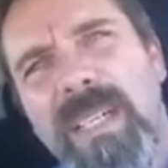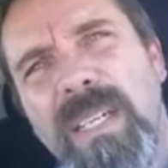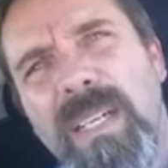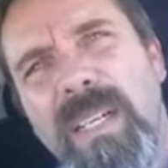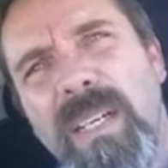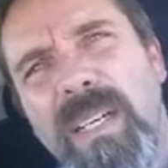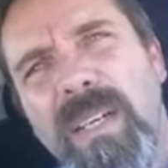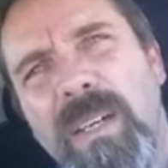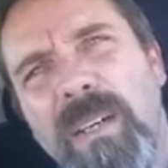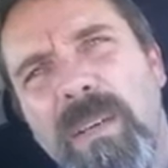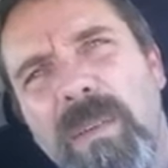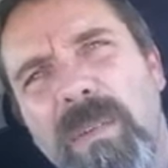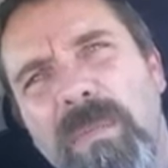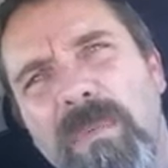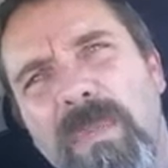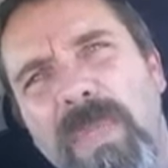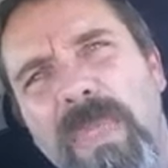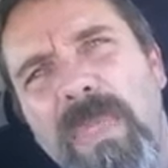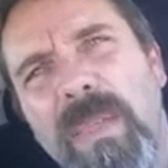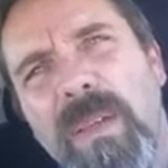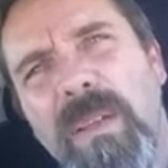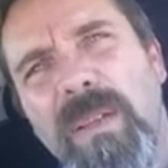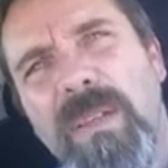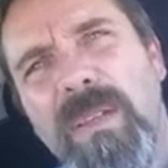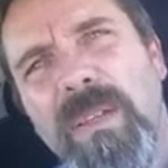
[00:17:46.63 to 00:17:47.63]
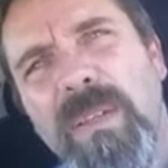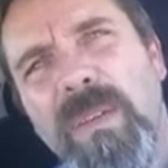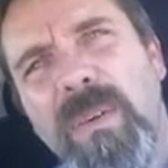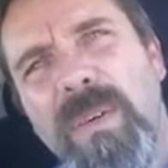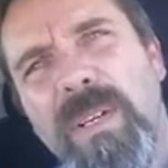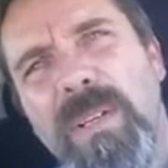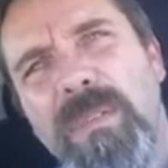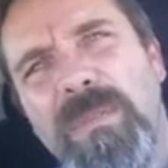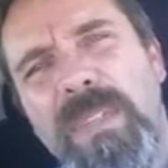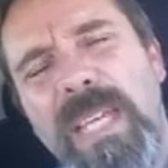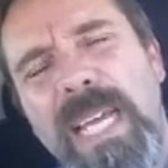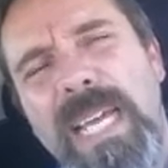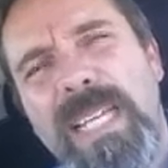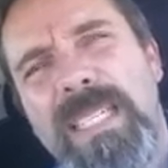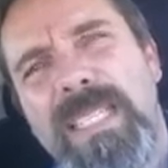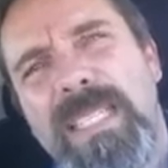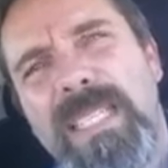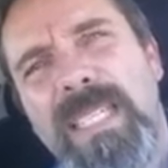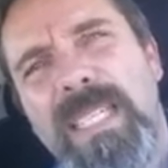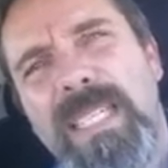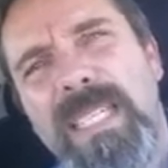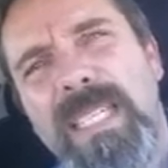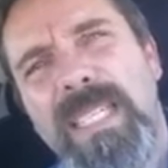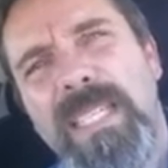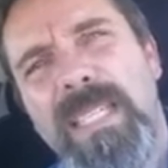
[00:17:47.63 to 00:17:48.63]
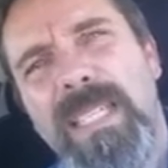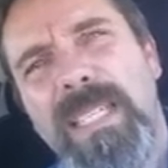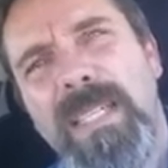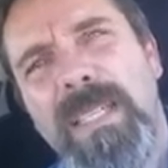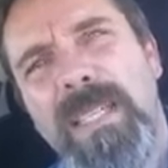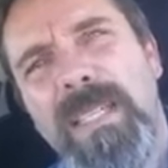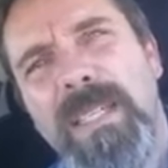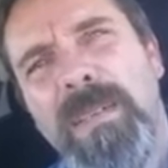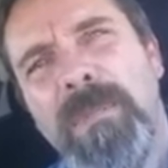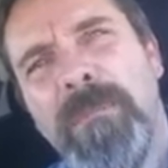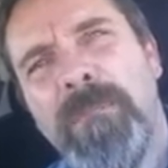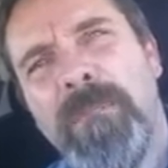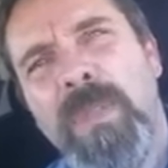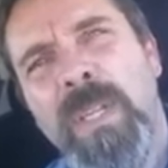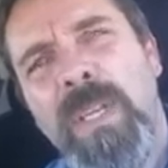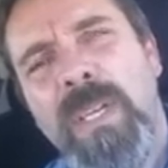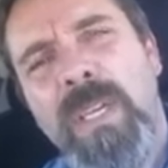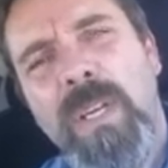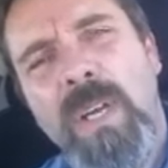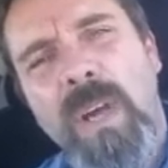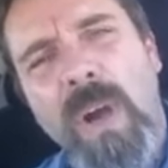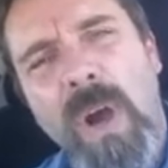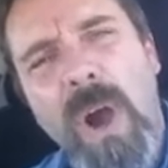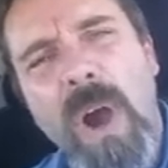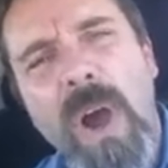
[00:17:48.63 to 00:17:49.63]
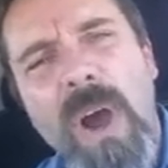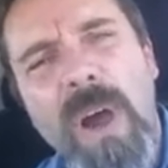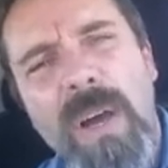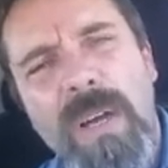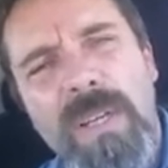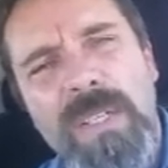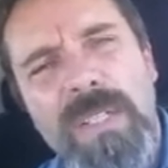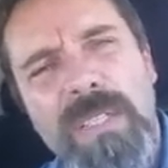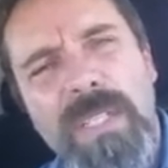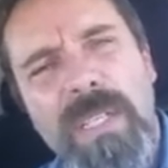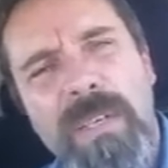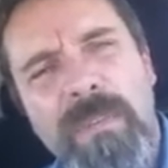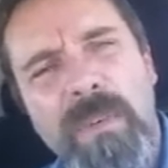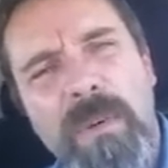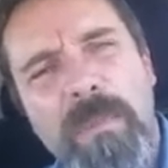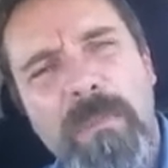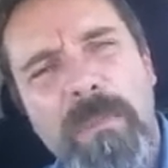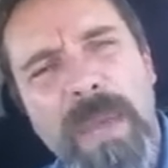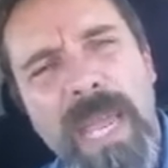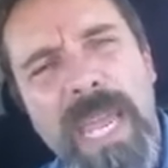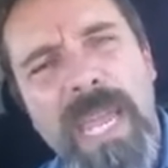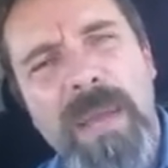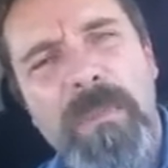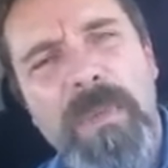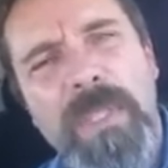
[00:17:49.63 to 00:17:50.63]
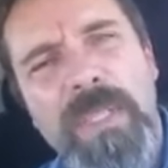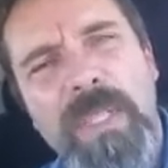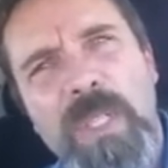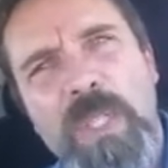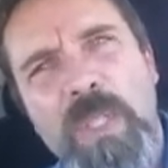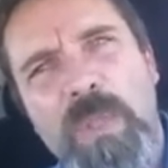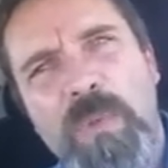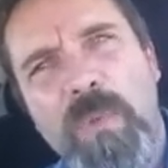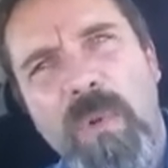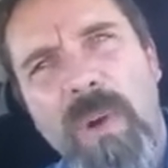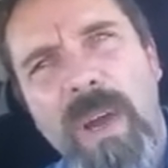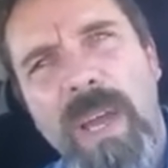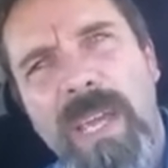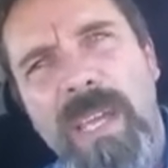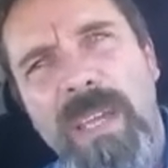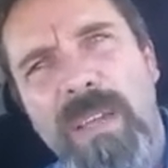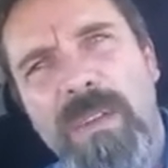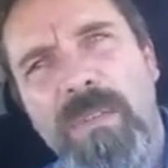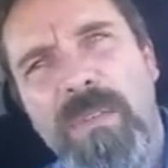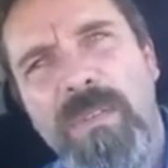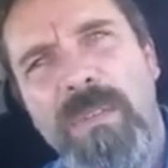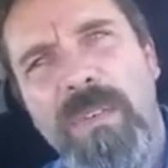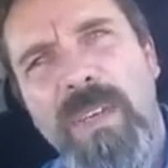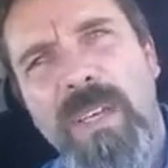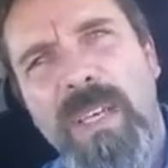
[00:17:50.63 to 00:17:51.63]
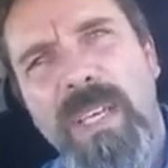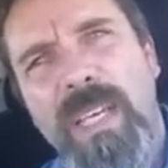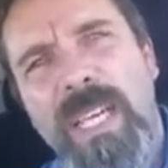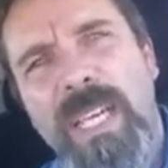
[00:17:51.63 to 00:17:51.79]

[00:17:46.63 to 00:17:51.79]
Lord, if that's the cause of a man with his wife,